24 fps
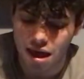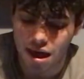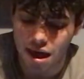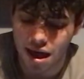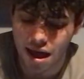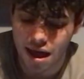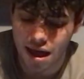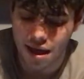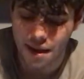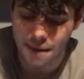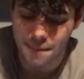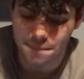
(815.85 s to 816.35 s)

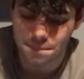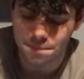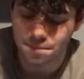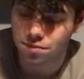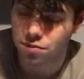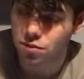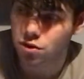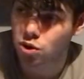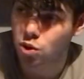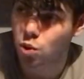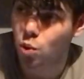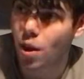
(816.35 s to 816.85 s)

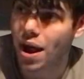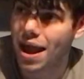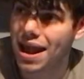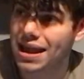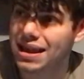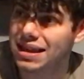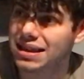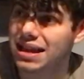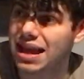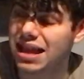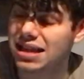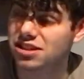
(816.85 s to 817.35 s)

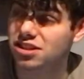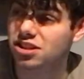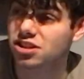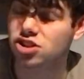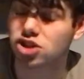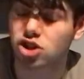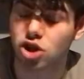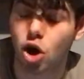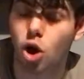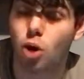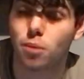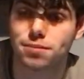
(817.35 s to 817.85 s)
Guehi is a
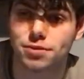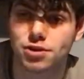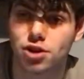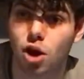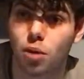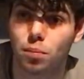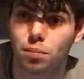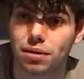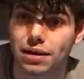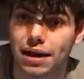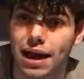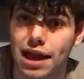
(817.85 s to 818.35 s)
top
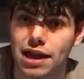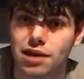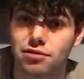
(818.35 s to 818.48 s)
player,